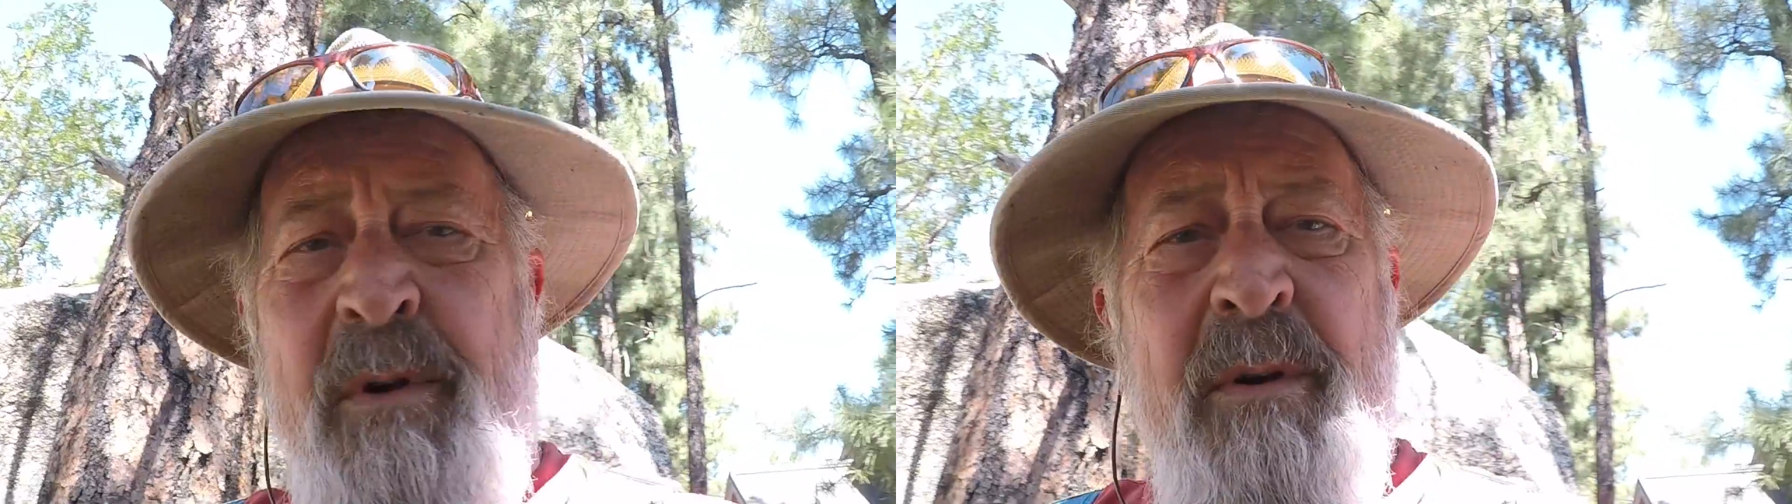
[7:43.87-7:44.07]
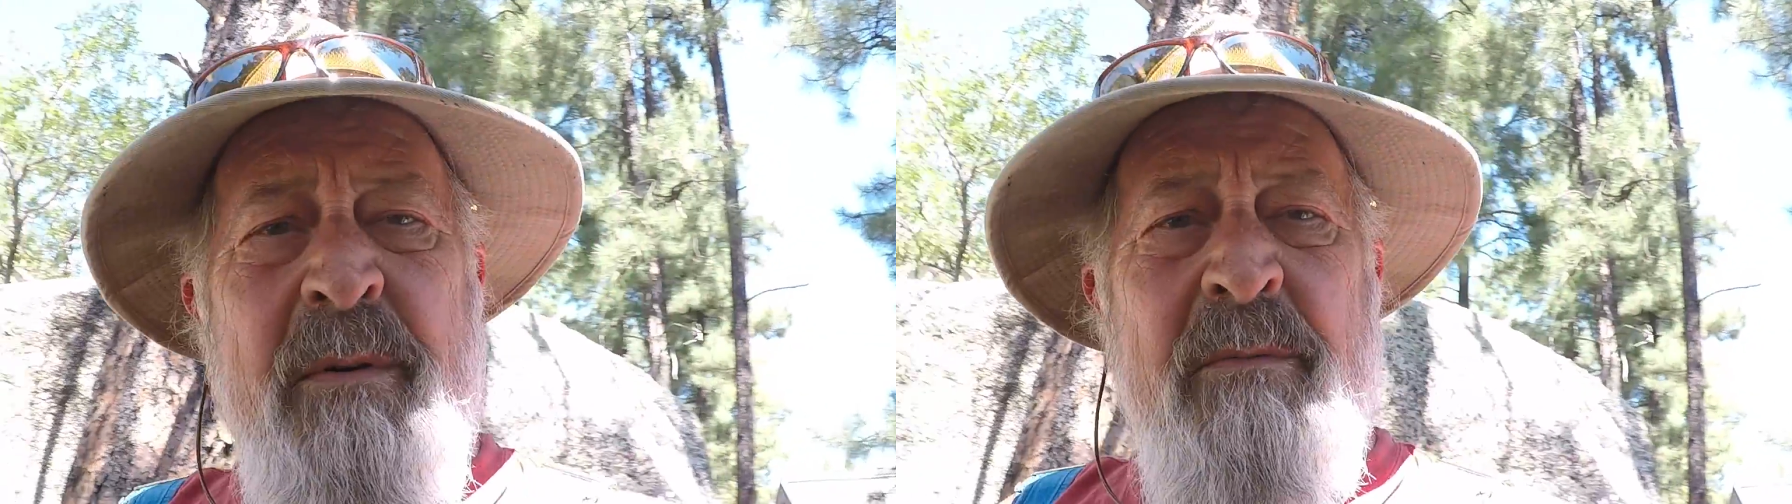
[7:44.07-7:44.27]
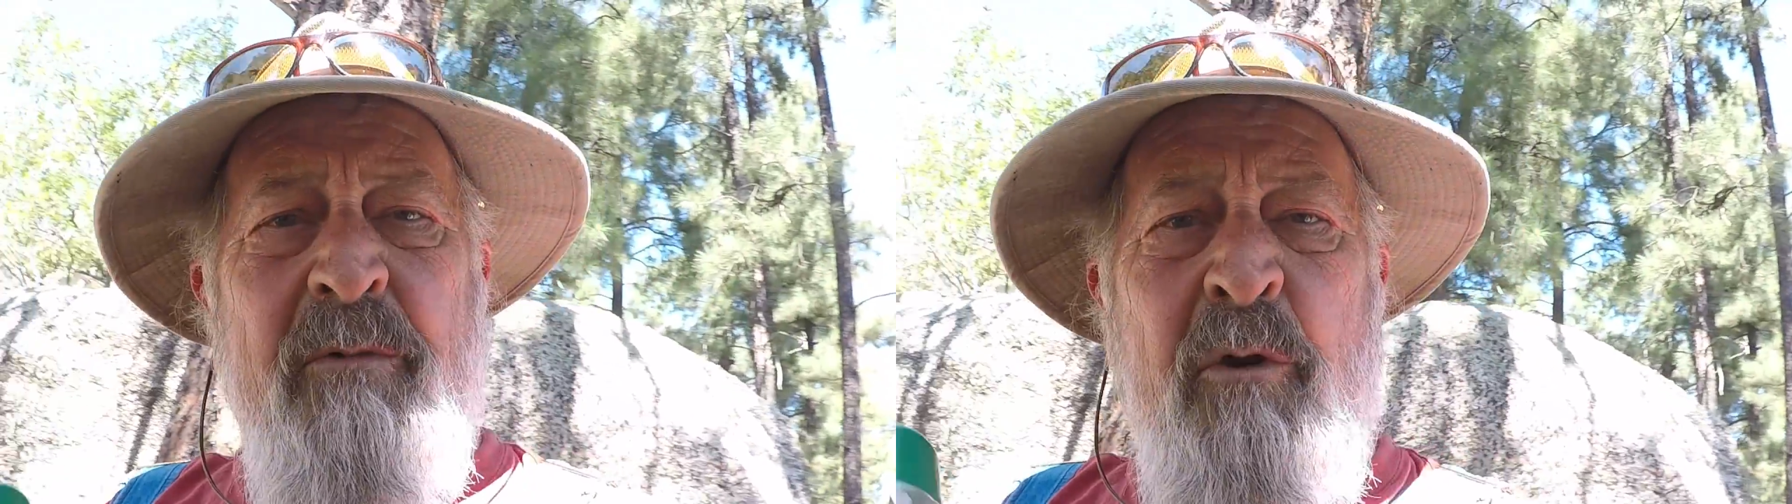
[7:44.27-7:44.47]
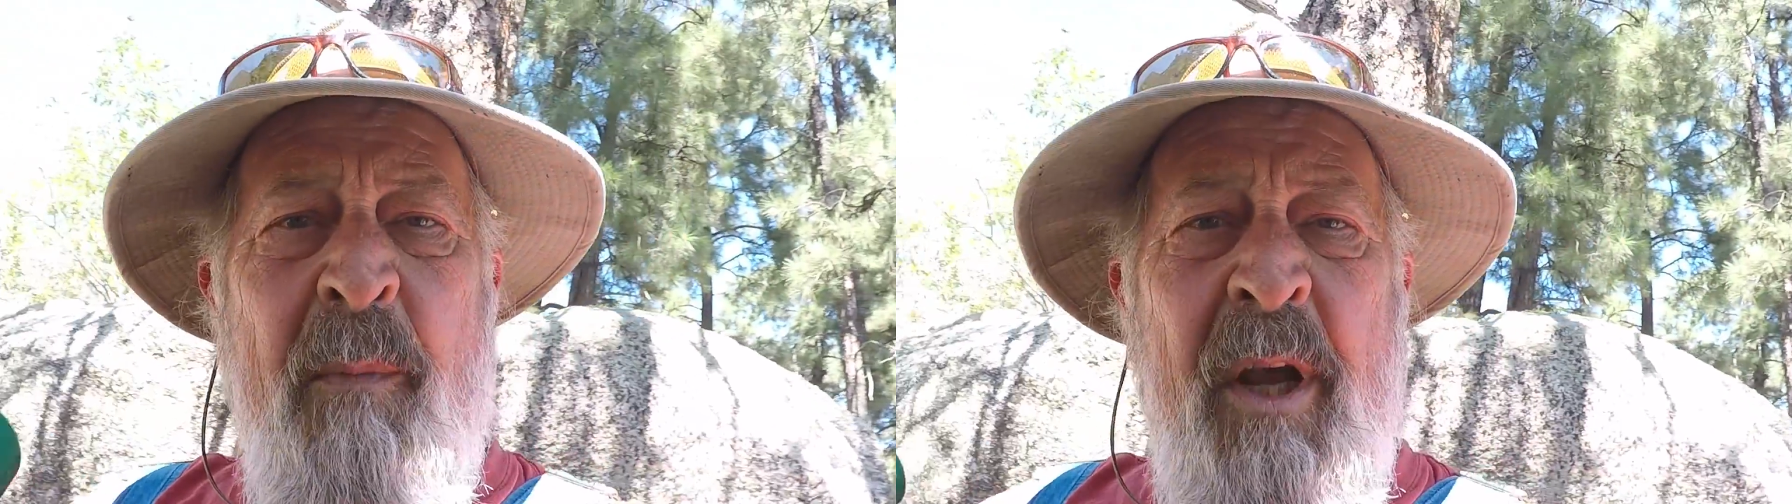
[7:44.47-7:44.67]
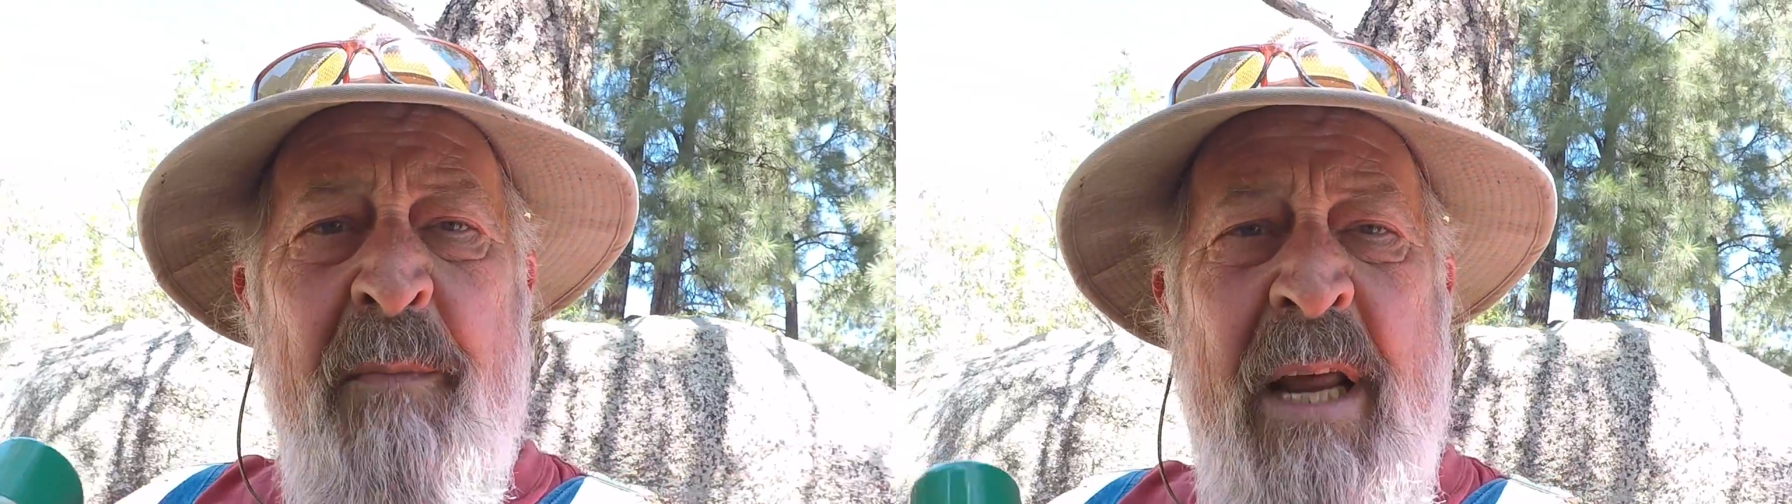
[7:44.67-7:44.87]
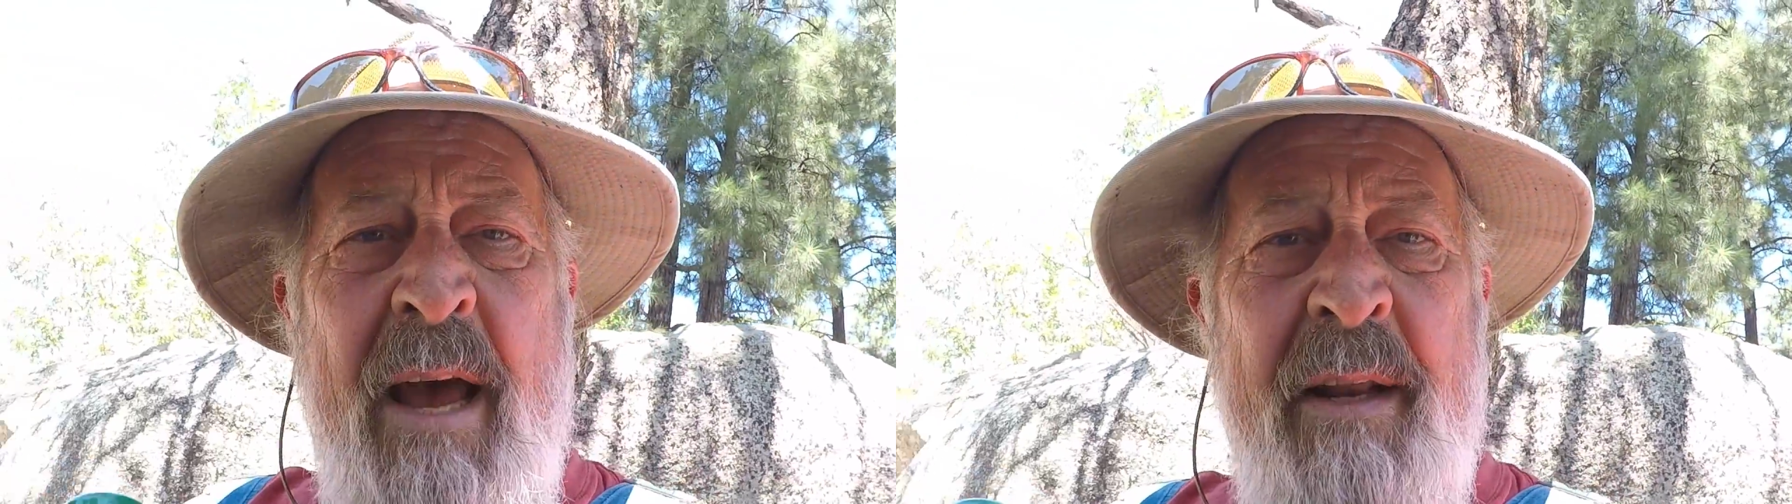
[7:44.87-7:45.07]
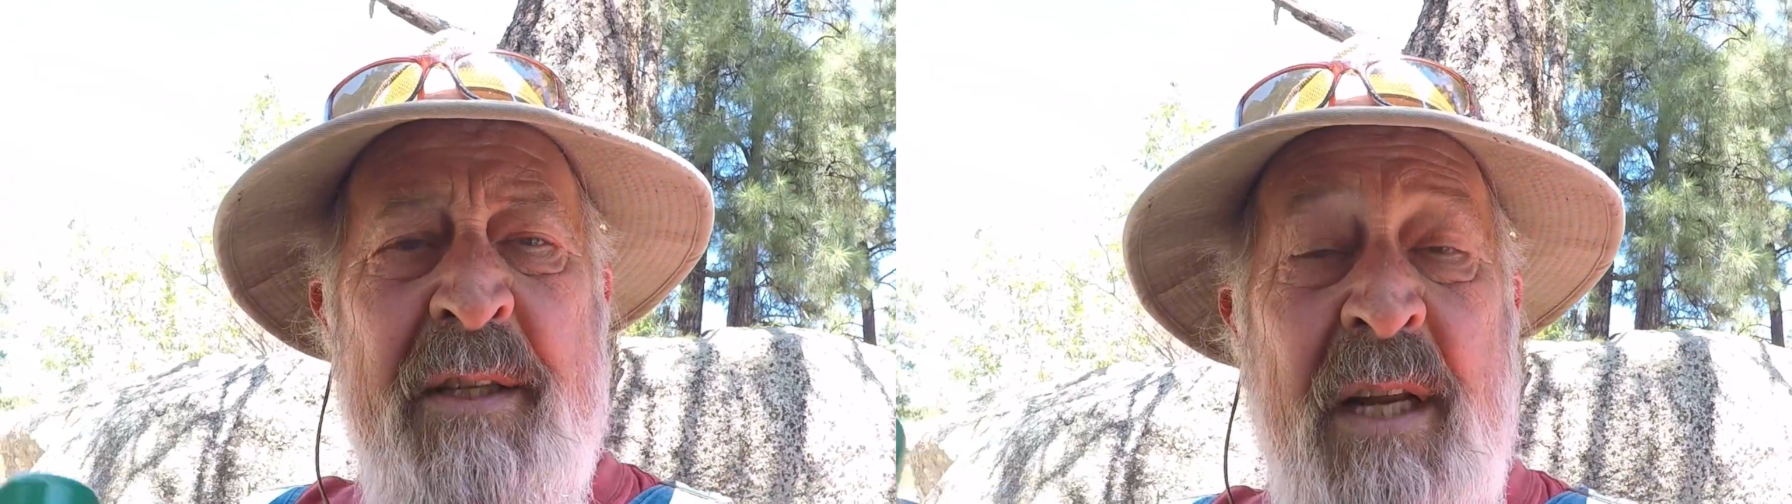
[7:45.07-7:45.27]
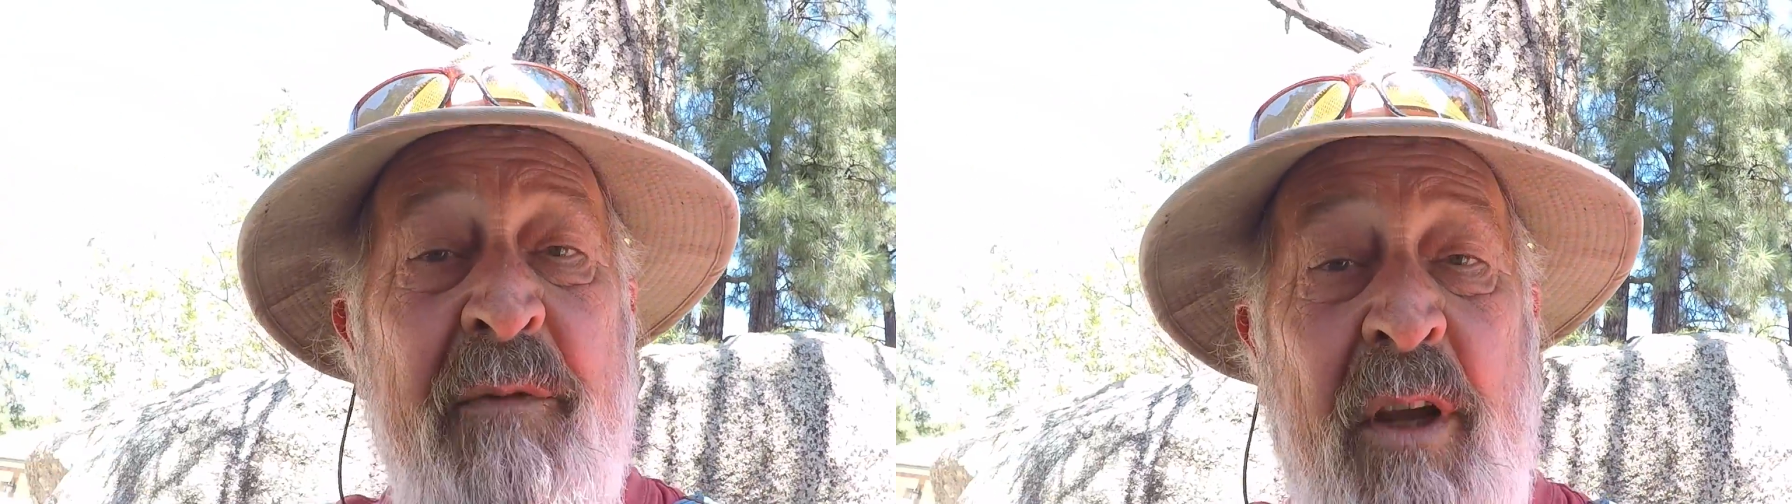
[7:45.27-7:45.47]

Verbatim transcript: when you're trimming them down and stuff,